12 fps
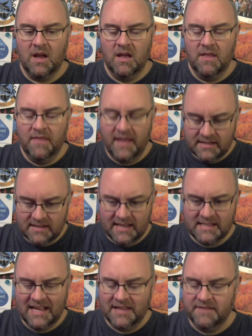
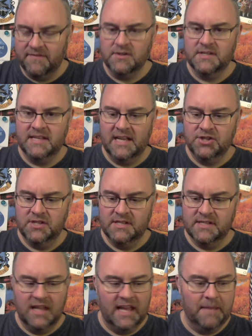that's kind of the first thing I should
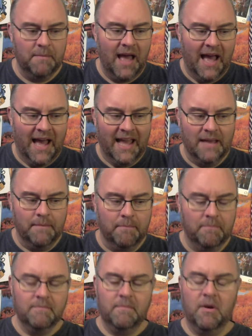disclaim. I
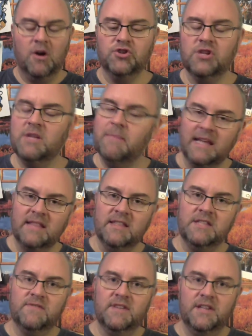am partially making
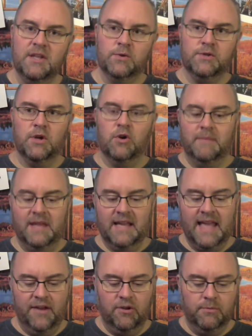these videos to hold me
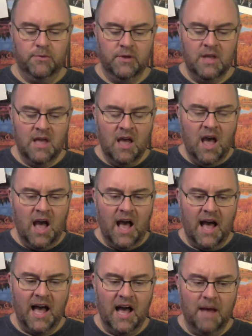accountable.
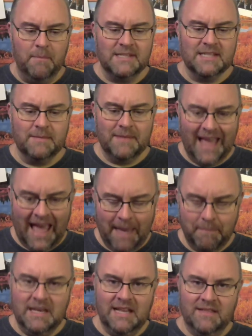But something
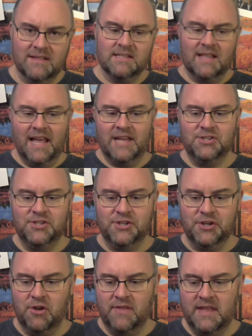happened in this last
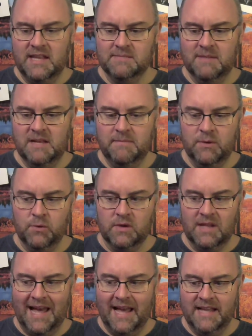year that has made me
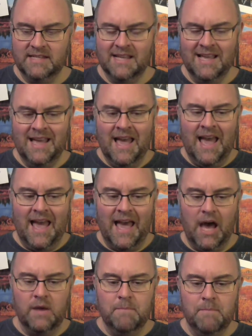realize
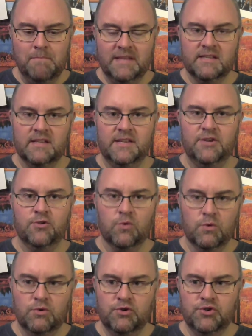how immensely
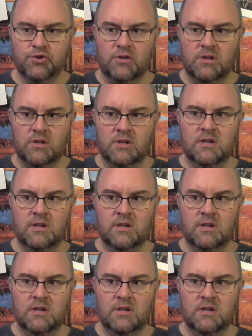crucial